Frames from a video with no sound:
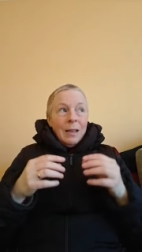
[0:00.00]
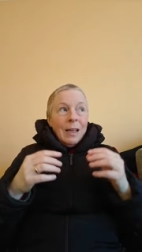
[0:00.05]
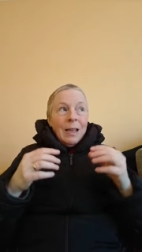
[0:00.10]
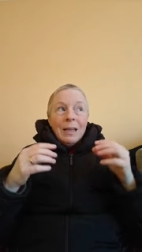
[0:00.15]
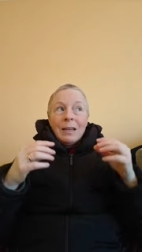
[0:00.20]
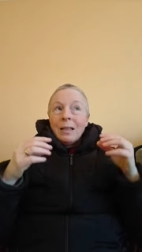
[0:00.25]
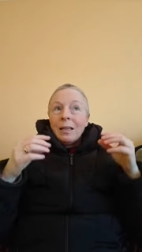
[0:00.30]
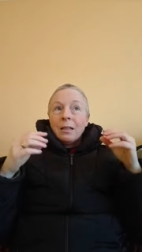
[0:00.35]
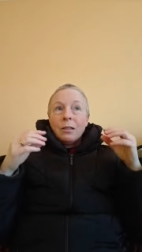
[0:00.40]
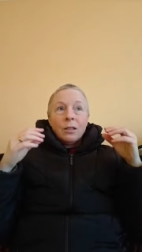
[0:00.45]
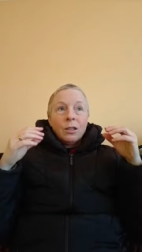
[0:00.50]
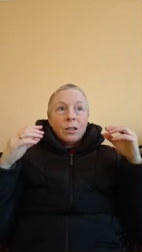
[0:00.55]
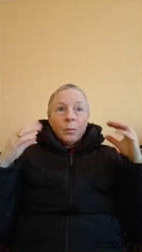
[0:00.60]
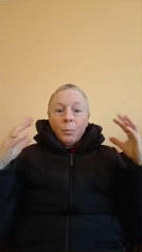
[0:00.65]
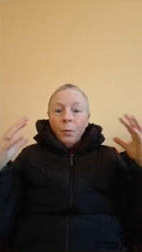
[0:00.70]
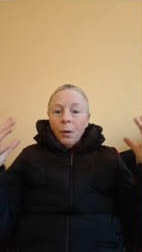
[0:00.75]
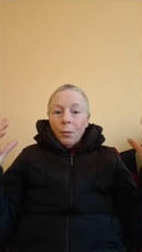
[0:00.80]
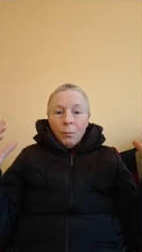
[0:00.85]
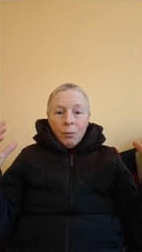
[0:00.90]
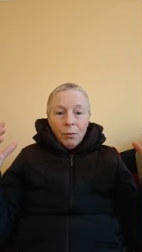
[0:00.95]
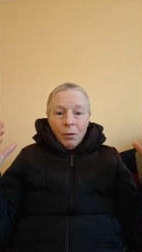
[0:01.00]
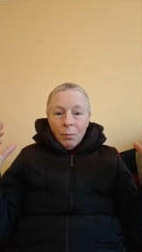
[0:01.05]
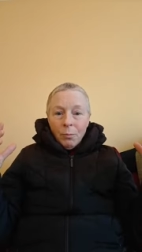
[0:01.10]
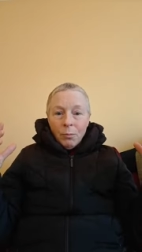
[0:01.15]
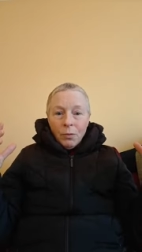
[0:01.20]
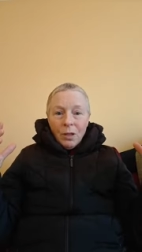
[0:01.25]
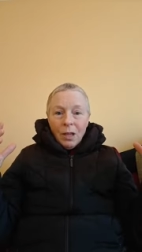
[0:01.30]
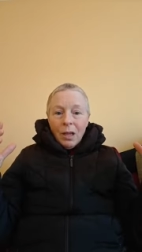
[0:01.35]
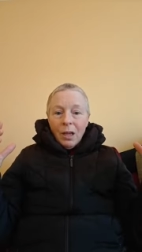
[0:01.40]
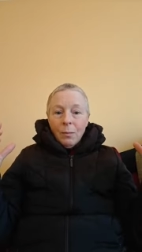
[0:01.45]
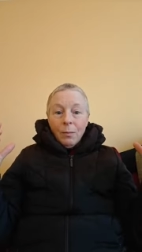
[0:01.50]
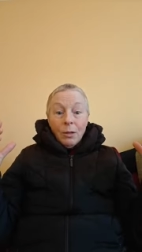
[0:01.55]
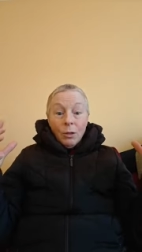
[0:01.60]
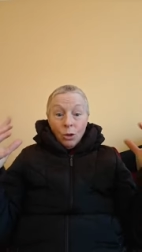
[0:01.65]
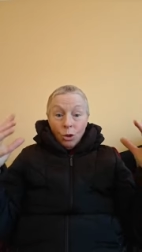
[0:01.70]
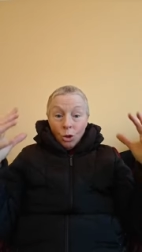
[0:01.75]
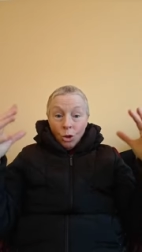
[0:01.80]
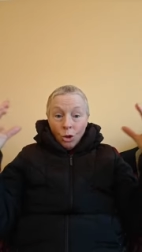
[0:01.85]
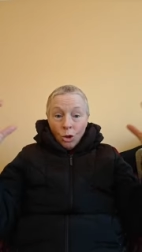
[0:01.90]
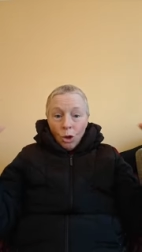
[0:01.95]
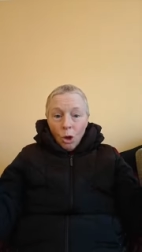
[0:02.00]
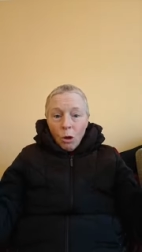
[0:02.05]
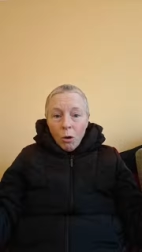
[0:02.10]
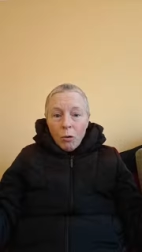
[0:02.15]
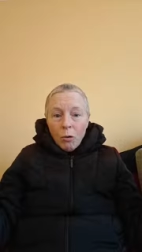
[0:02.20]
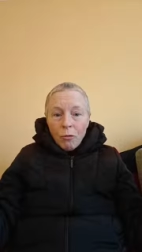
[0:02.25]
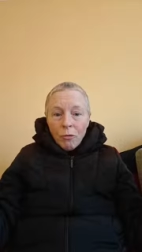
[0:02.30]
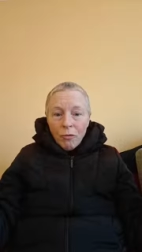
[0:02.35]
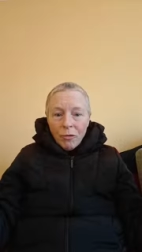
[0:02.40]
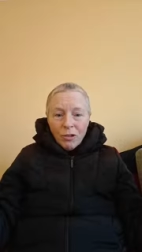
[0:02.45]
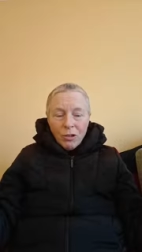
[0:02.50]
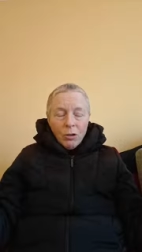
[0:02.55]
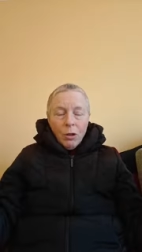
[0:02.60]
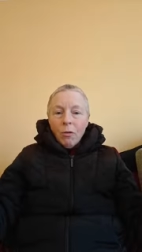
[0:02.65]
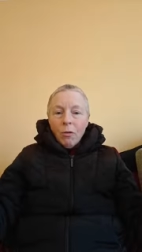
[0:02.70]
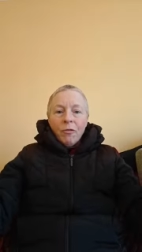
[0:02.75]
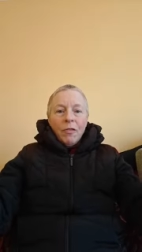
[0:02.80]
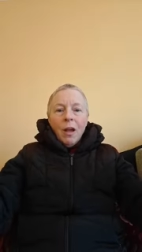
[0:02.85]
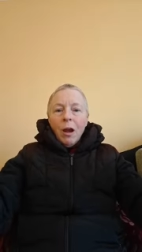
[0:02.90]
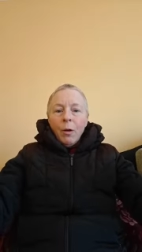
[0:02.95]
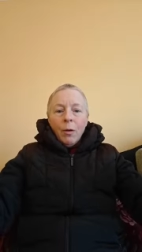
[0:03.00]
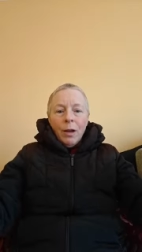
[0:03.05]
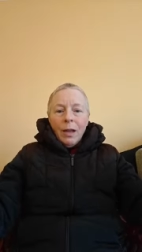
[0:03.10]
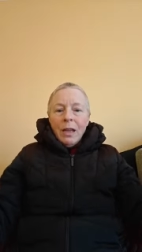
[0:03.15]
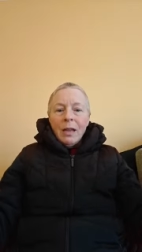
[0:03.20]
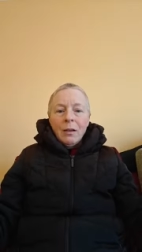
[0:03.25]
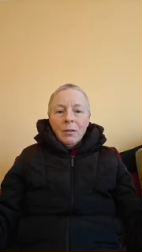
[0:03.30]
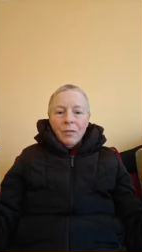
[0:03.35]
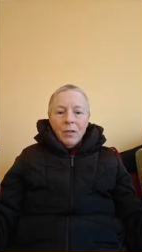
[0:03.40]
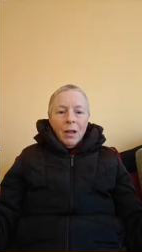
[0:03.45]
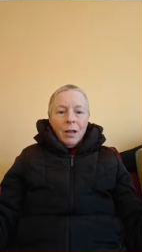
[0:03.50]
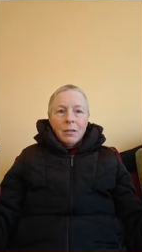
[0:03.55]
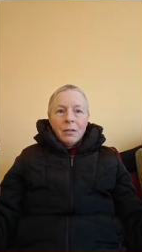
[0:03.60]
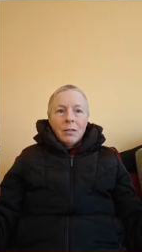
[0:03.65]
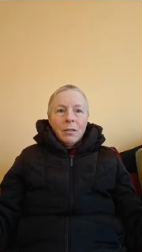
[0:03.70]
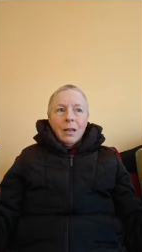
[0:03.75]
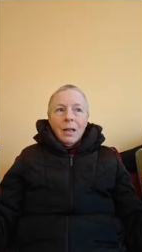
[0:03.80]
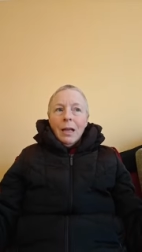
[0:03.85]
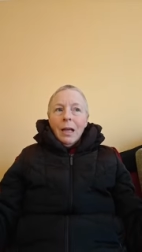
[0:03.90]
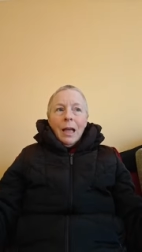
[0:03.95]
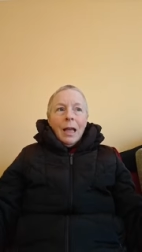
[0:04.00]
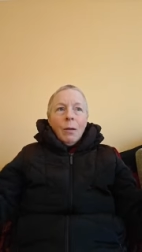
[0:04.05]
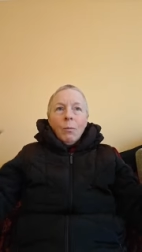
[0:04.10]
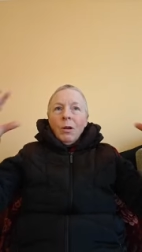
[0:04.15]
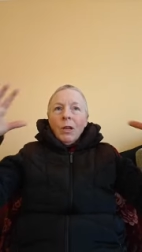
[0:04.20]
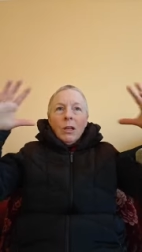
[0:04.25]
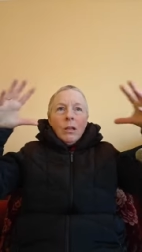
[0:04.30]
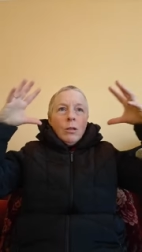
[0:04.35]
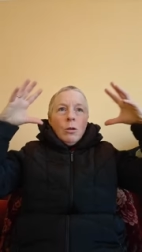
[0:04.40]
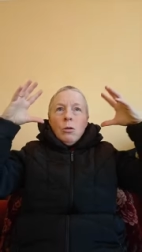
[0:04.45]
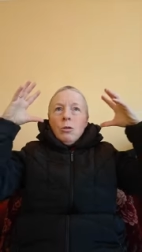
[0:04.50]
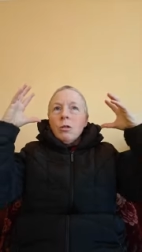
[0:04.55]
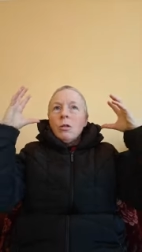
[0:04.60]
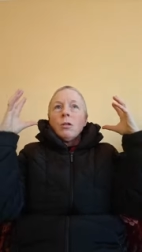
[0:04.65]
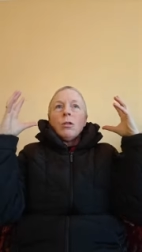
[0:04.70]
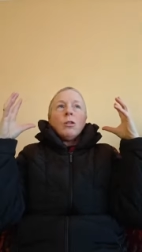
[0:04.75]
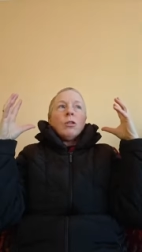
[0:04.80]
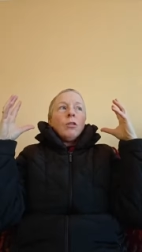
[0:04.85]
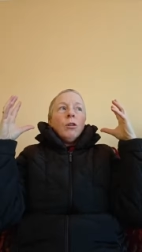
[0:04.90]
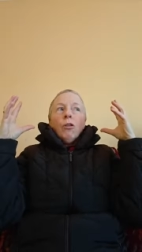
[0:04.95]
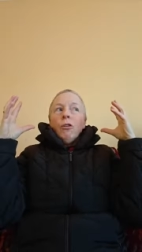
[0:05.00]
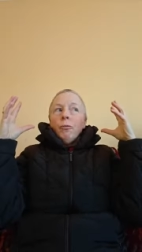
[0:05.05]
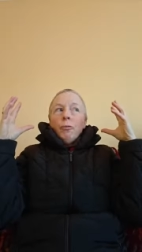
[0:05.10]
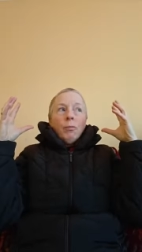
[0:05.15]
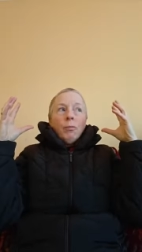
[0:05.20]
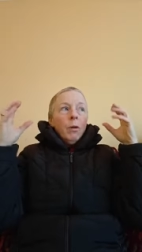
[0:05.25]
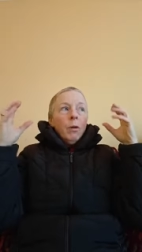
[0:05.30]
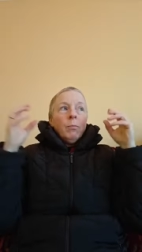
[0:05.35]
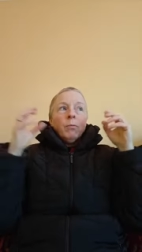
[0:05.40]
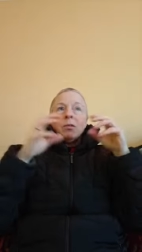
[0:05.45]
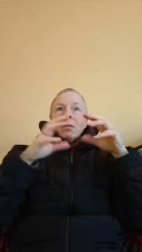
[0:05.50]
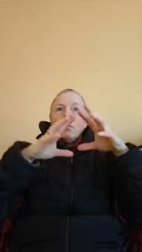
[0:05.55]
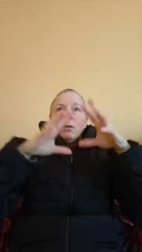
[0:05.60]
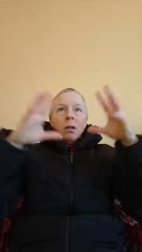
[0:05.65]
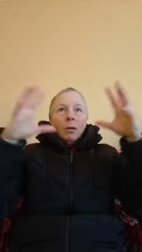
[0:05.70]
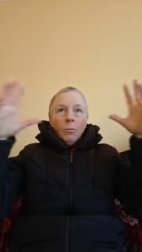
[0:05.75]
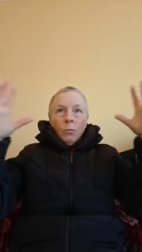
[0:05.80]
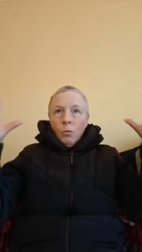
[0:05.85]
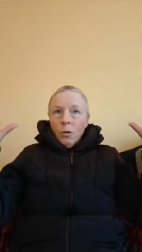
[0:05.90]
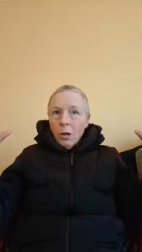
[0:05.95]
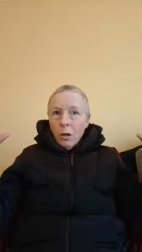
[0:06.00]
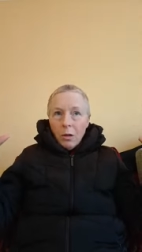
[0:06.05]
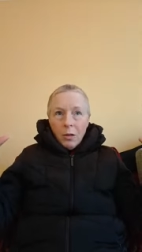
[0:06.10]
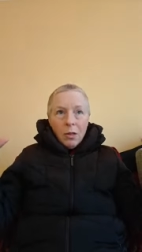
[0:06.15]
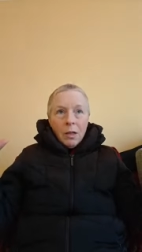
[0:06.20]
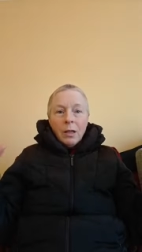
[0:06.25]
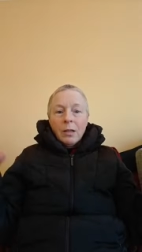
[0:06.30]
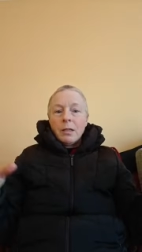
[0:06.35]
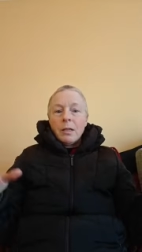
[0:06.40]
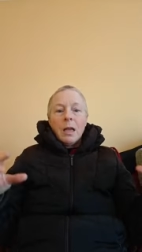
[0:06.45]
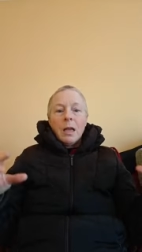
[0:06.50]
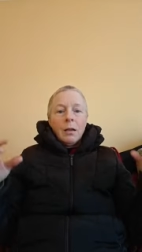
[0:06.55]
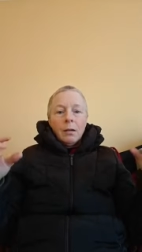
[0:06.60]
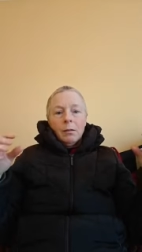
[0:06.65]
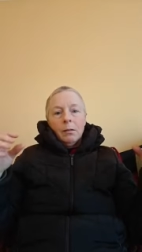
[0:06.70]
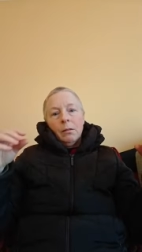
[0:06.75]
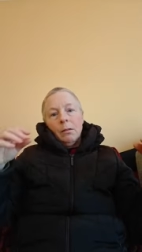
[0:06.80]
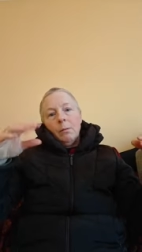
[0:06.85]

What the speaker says: It can spot problems coming so far ahead of us, and we can use it to solve problems, and we can work things out.